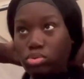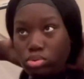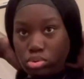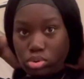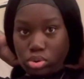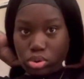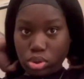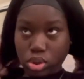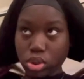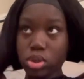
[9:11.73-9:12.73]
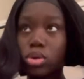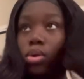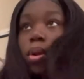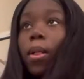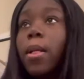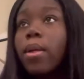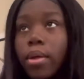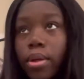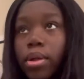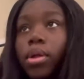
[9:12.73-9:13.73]

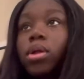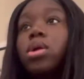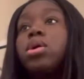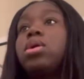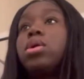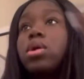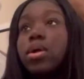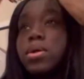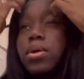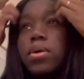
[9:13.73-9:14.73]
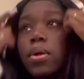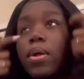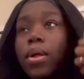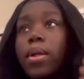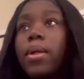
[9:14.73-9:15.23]
(no one is talking)